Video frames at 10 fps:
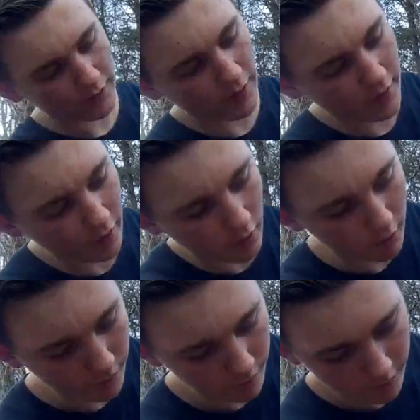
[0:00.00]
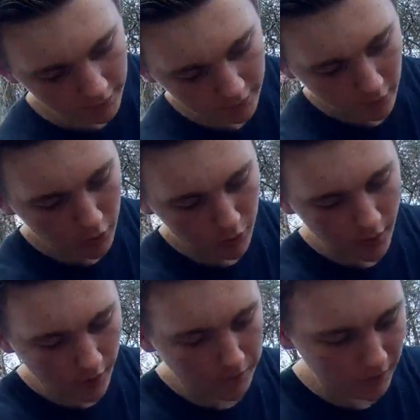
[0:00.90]
hanging off, these two
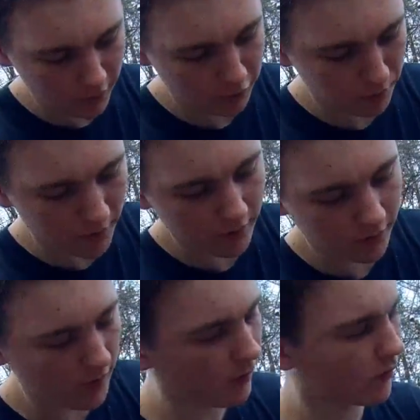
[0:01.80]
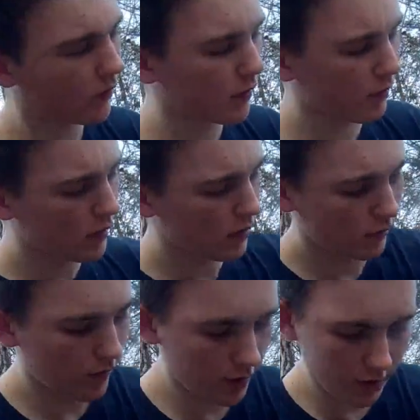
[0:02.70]
big spring things right
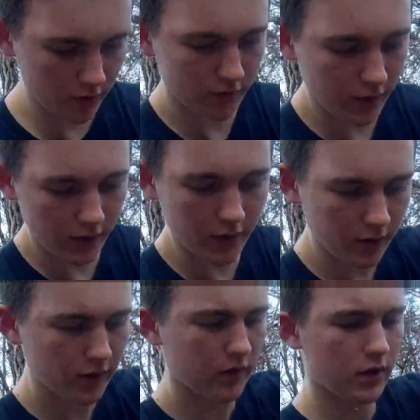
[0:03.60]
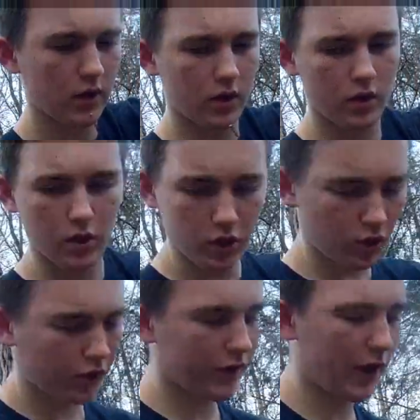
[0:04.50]
here and right here. You're going
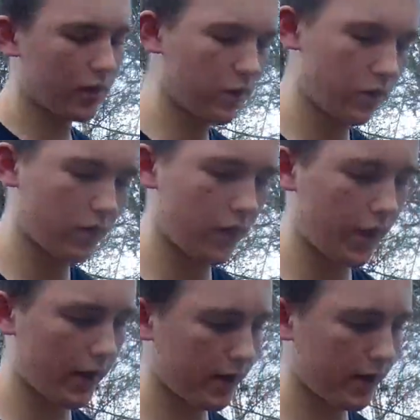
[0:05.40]
to take your